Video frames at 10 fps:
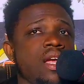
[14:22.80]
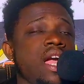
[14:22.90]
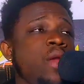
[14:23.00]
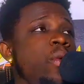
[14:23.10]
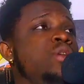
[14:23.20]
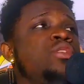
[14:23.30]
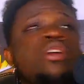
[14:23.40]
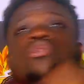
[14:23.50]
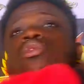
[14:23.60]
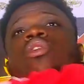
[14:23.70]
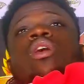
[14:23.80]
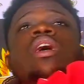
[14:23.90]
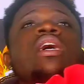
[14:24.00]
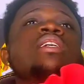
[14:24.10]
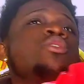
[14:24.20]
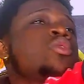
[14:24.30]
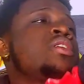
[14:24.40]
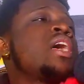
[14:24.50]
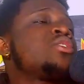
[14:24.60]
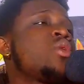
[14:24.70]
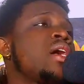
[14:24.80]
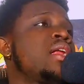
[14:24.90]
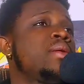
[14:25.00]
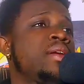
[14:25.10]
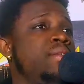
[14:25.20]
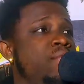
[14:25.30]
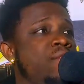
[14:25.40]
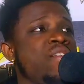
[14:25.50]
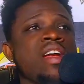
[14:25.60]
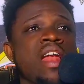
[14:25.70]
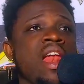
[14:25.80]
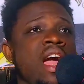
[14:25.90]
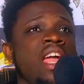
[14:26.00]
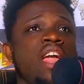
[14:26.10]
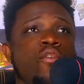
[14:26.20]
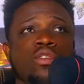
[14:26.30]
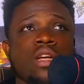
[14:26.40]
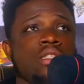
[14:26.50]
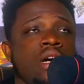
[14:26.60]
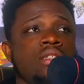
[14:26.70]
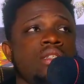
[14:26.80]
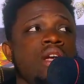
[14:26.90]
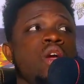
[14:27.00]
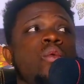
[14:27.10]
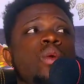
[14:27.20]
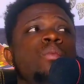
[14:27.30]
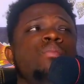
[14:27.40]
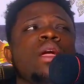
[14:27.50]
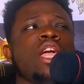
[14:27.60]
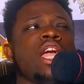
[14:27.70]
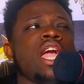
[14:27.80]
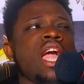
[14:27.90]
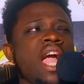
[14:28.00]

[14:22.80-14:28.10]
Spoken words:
And when you try to, so that's why right now, if you chat us, we make